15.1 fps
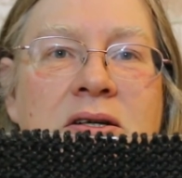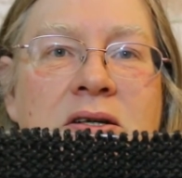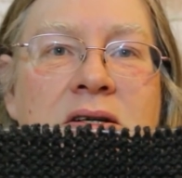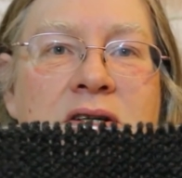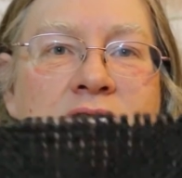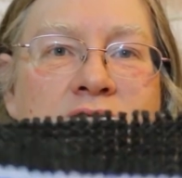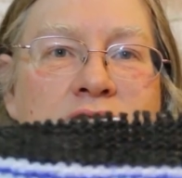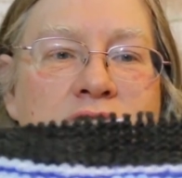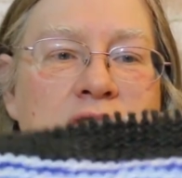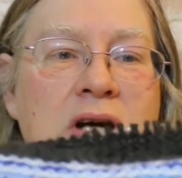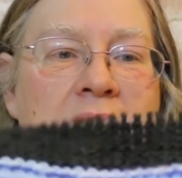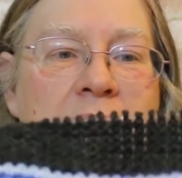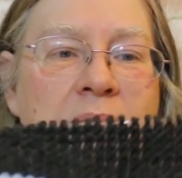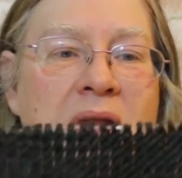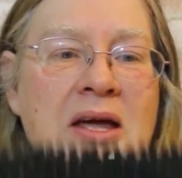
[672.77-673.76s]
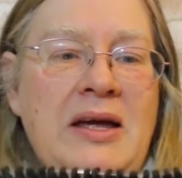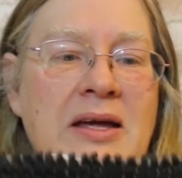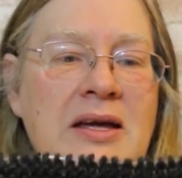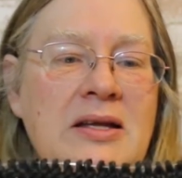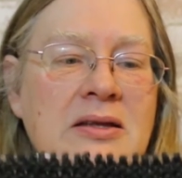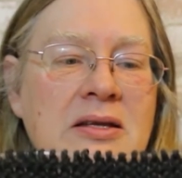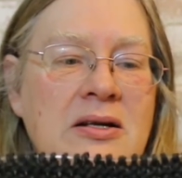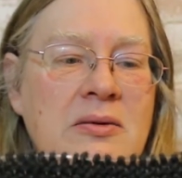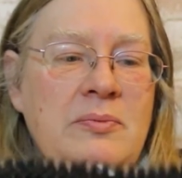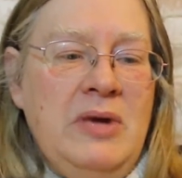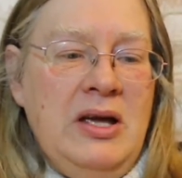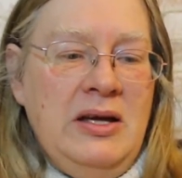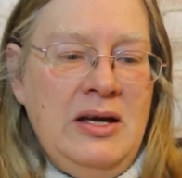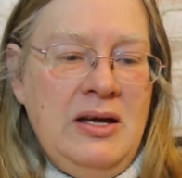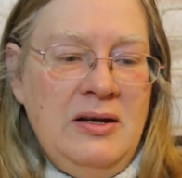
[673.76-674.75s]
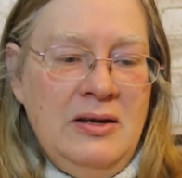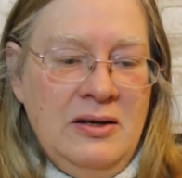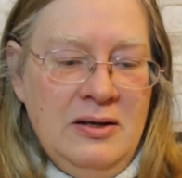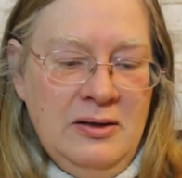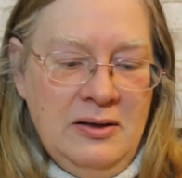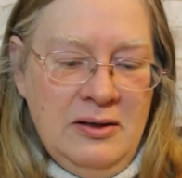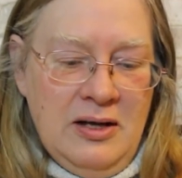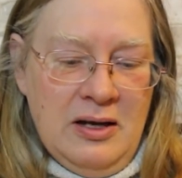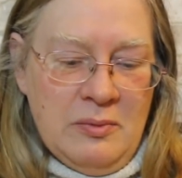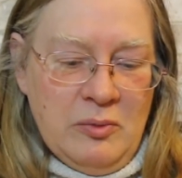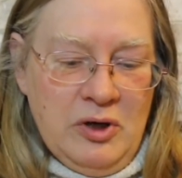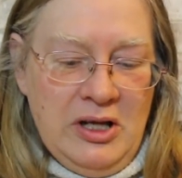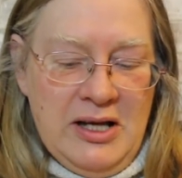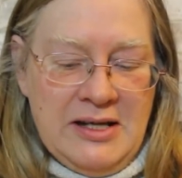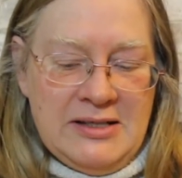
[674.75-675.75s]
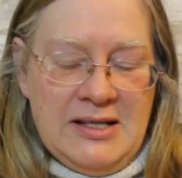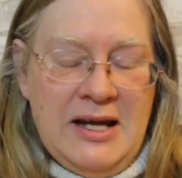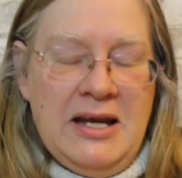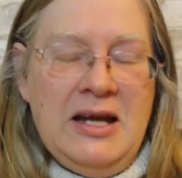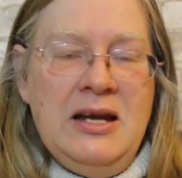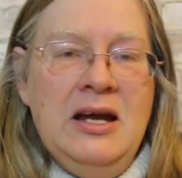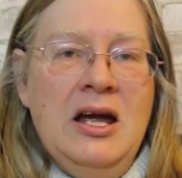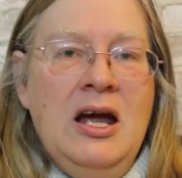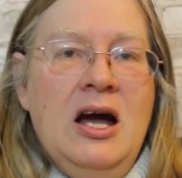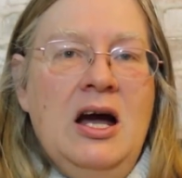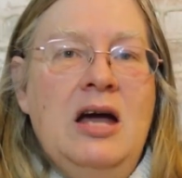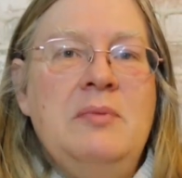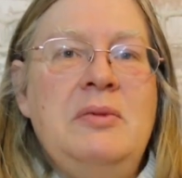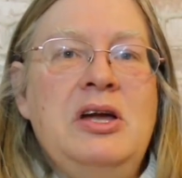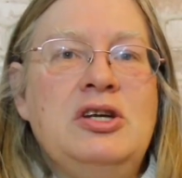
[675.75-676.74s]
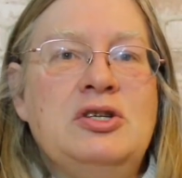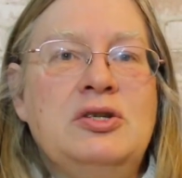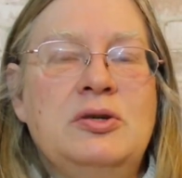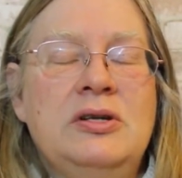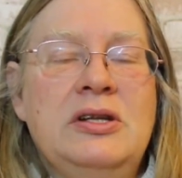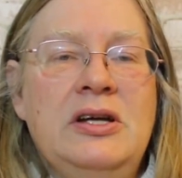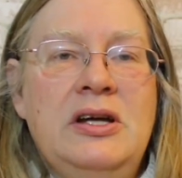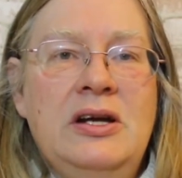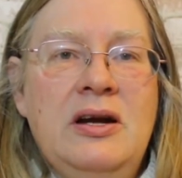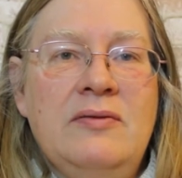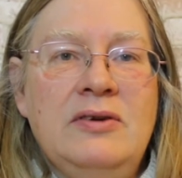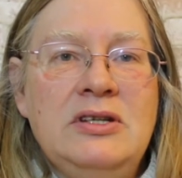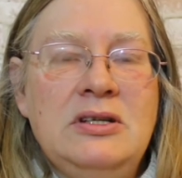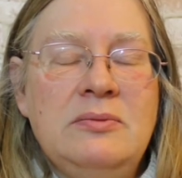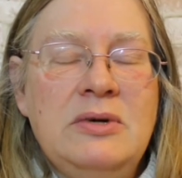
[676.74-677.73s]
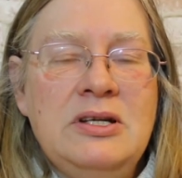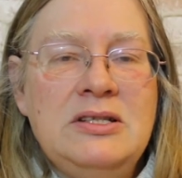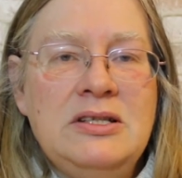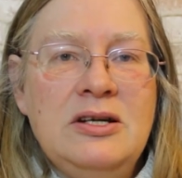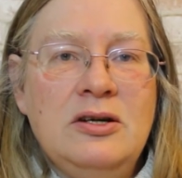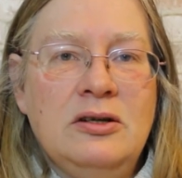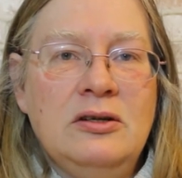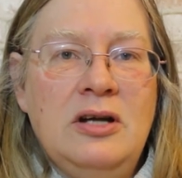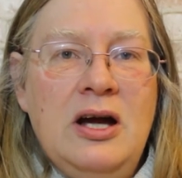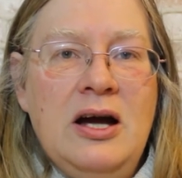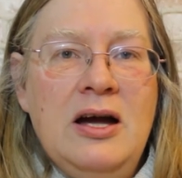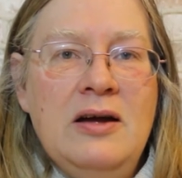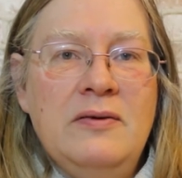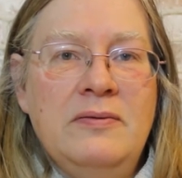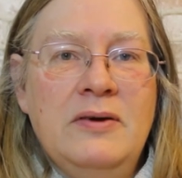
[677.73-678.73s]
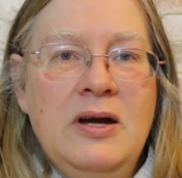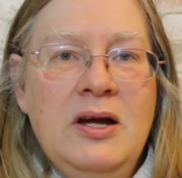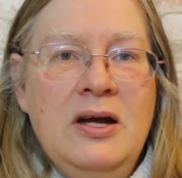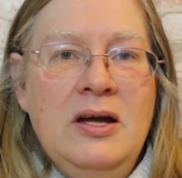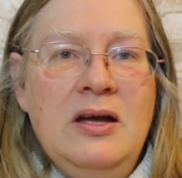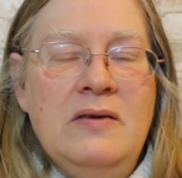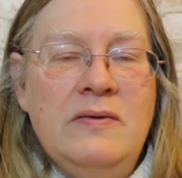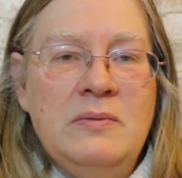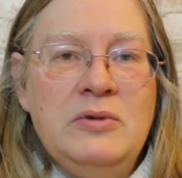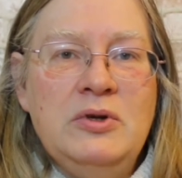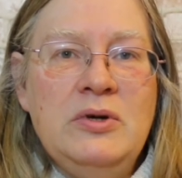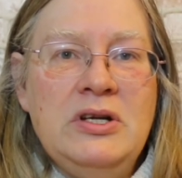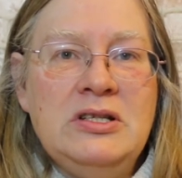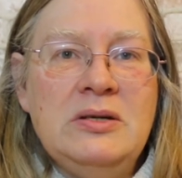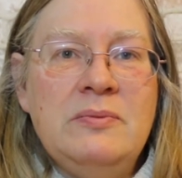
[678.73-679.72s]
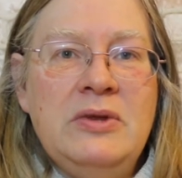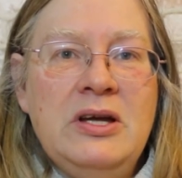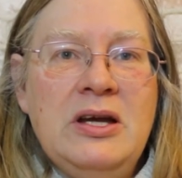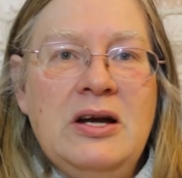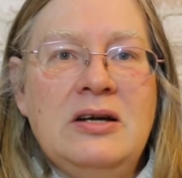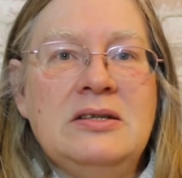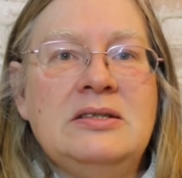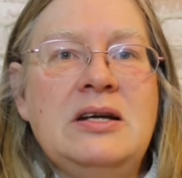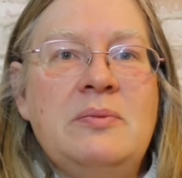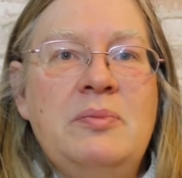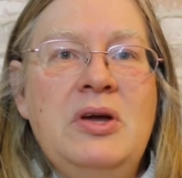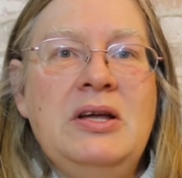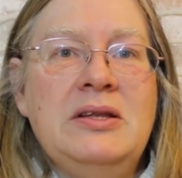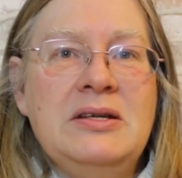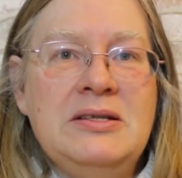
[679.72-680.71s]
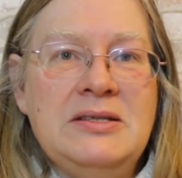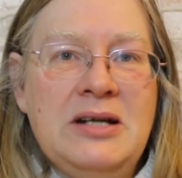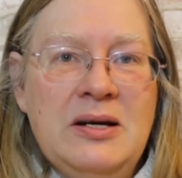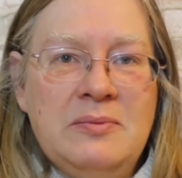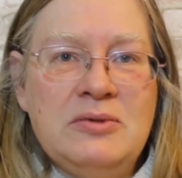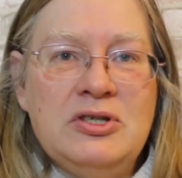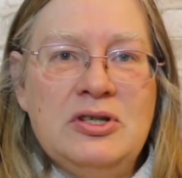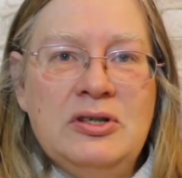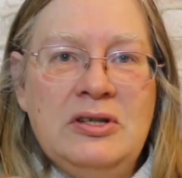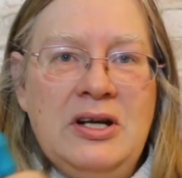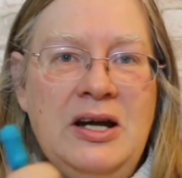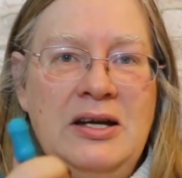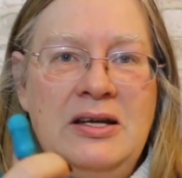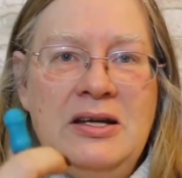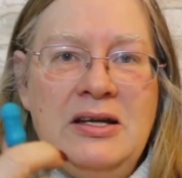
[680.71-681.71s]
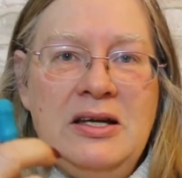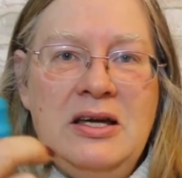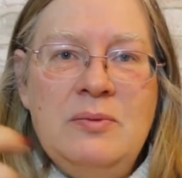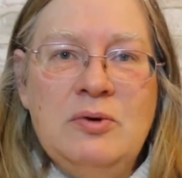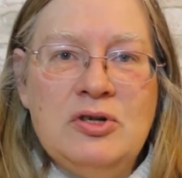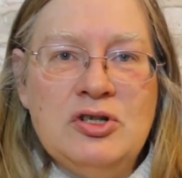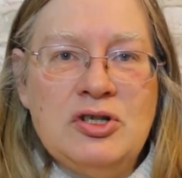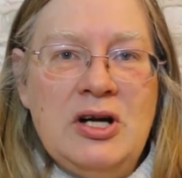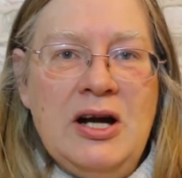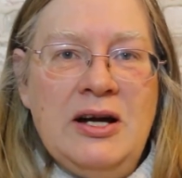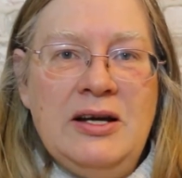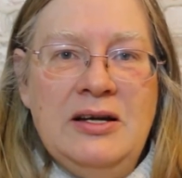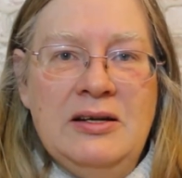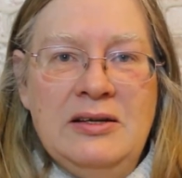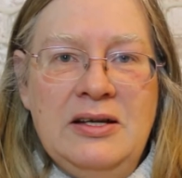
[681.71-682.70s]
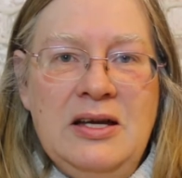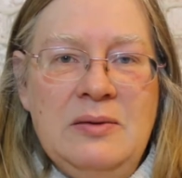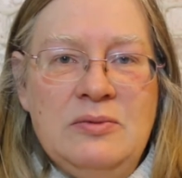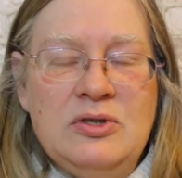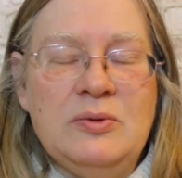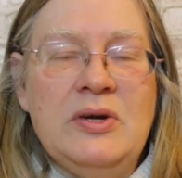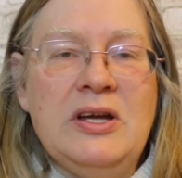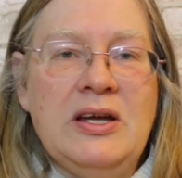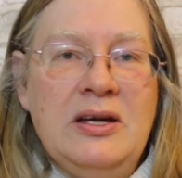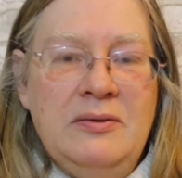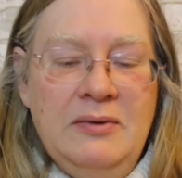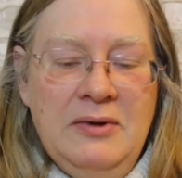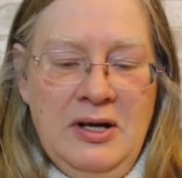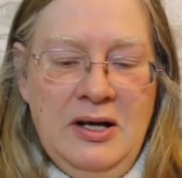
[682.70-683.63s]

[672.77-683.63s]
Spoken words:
scrap blanket that I'm making. And I'm really excited. I make sure that every time I see her live, if I'm doing something else, I pick this up so that I can keep on track and keep doing it.